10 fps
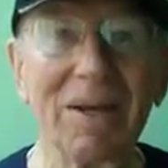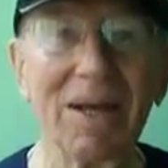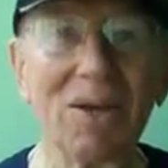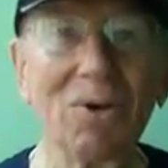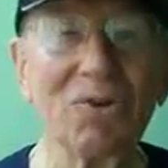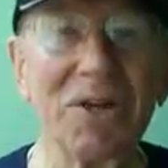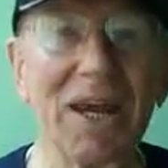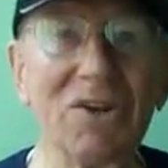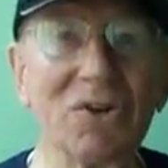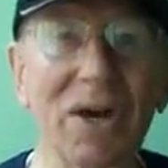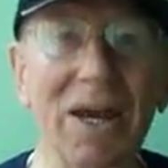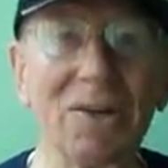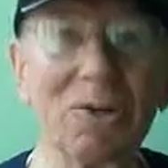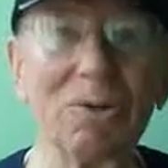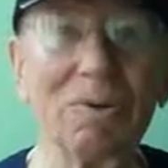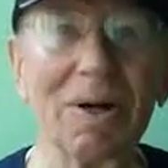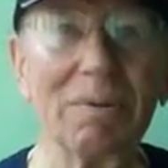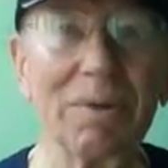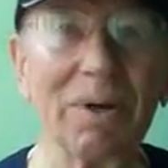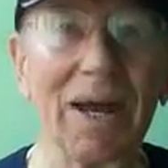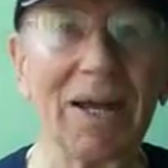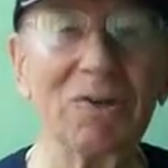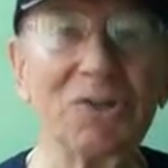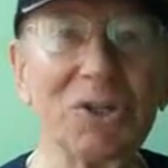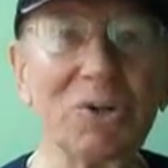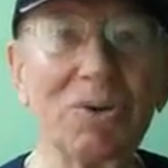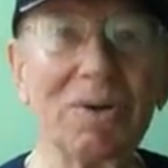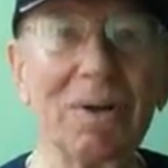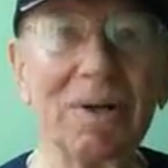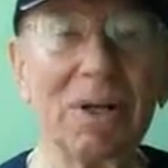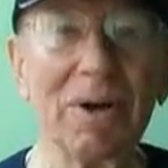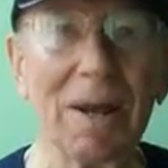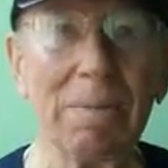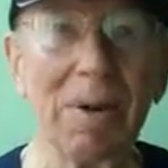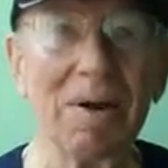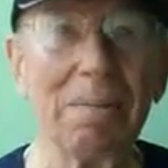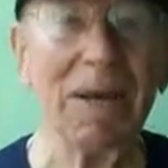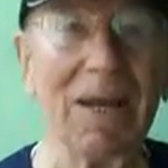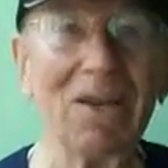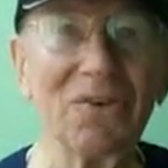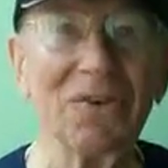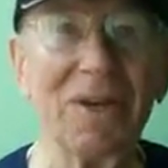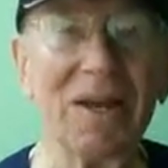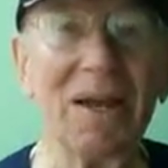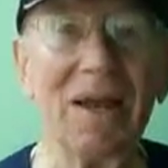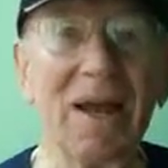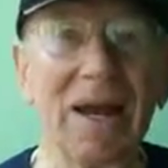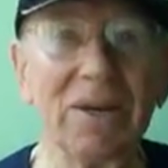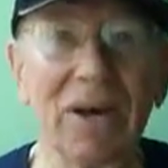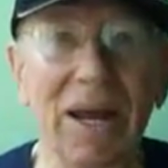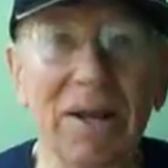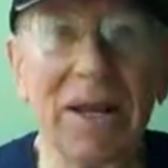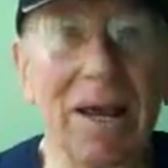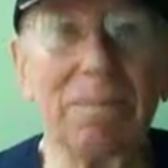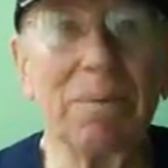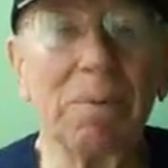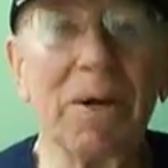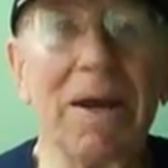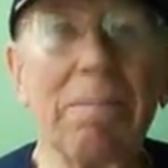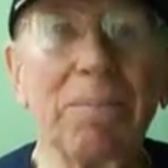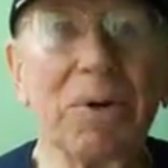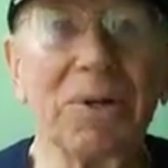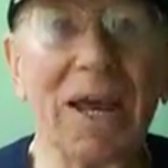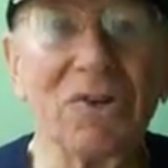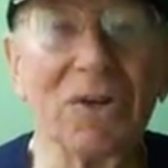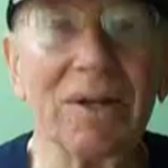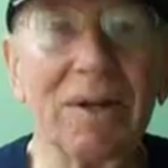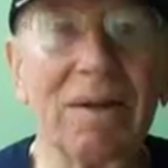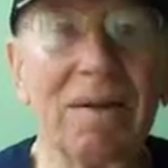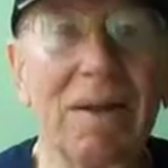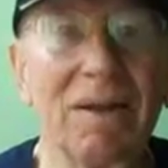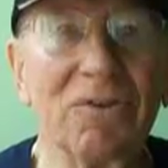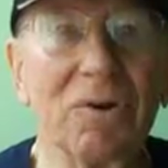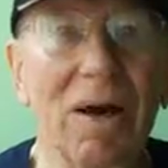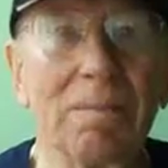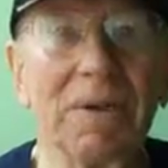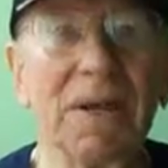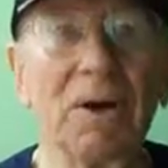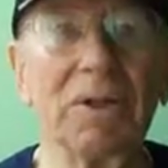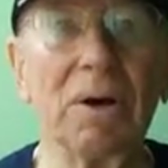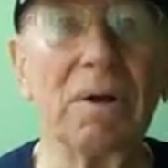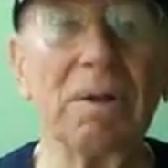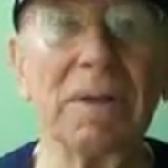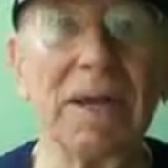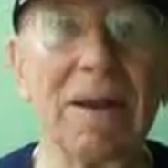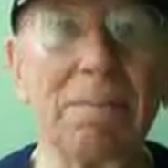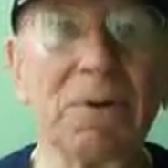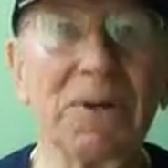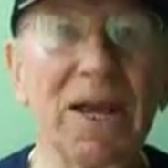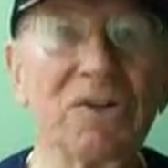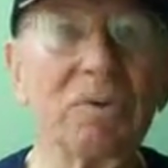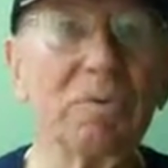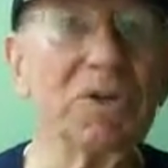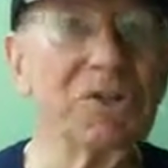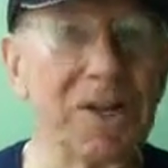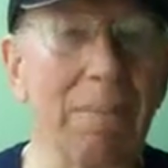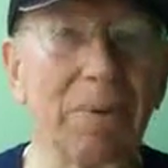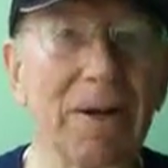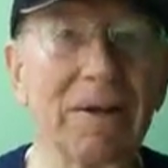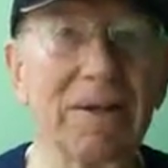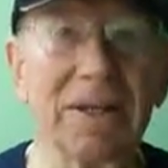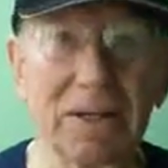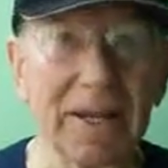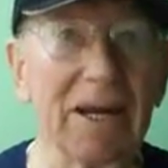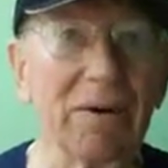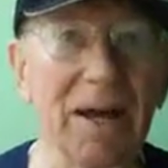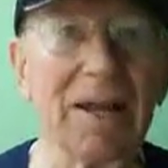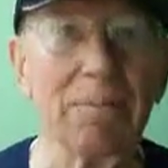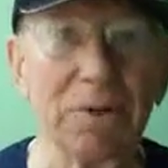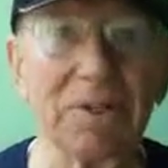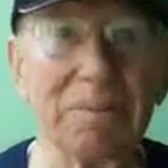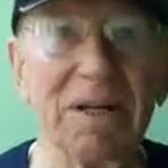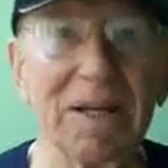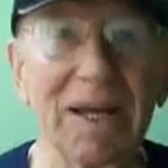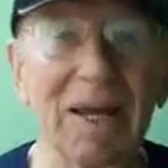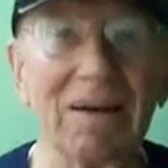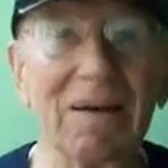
In those days, you had you had a suit, you had a pair of pants, and you had hip protection, so on. But the hip protection was separate. Later on, they put them in together.